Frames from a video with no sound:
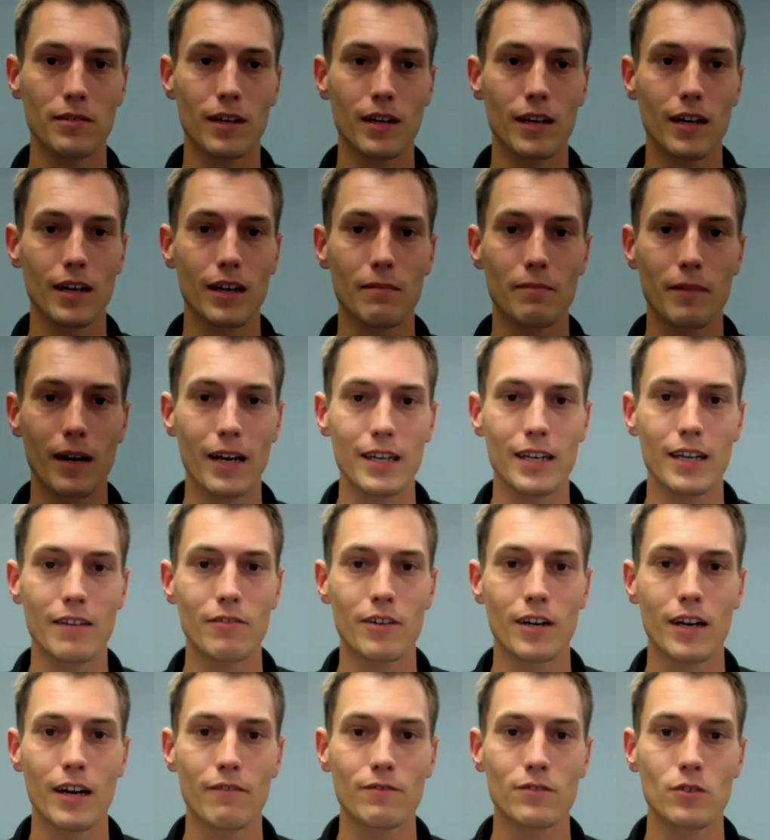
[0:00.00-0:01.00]
I
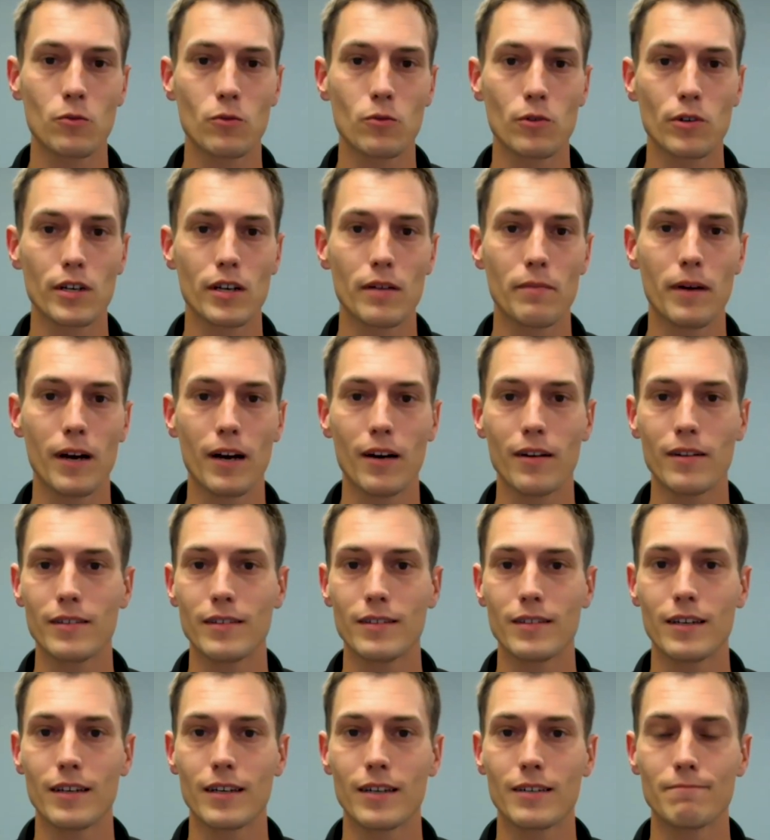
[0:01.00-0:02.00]
never have to worry about
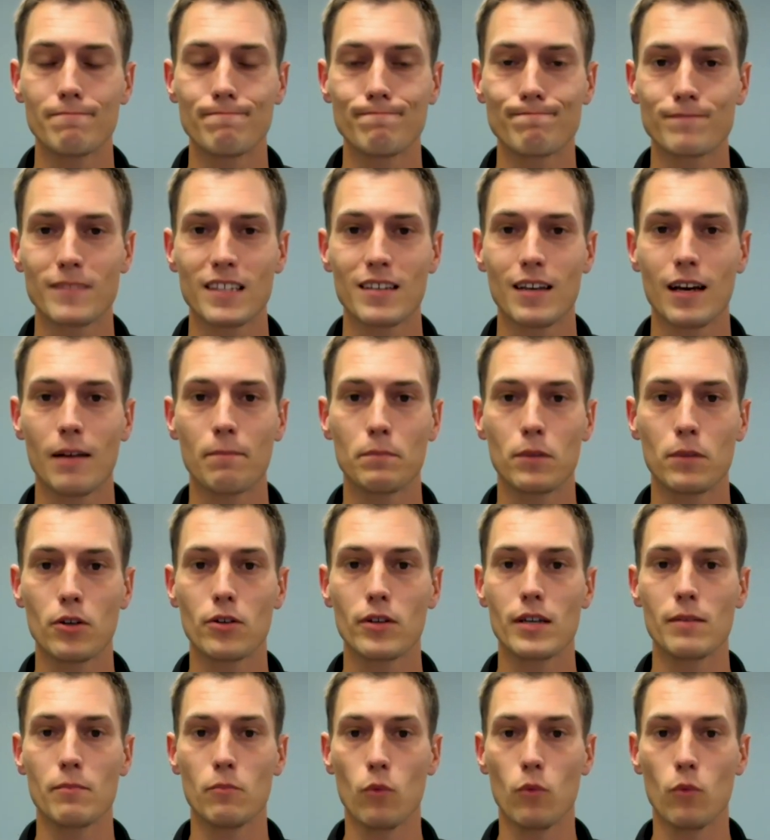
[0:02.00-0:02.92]
uploading